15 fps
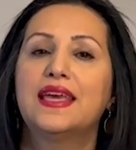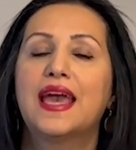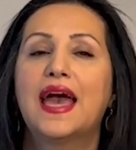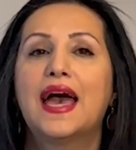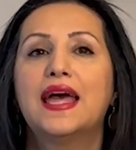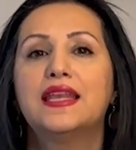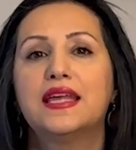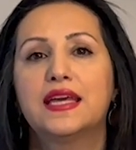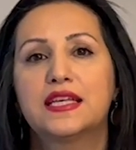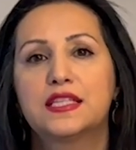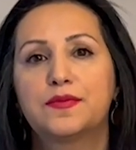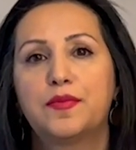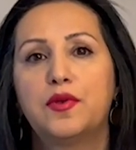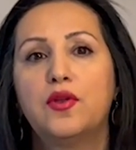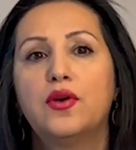and
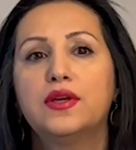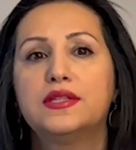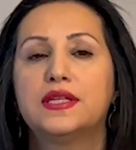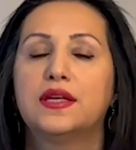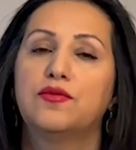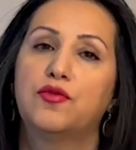exploiting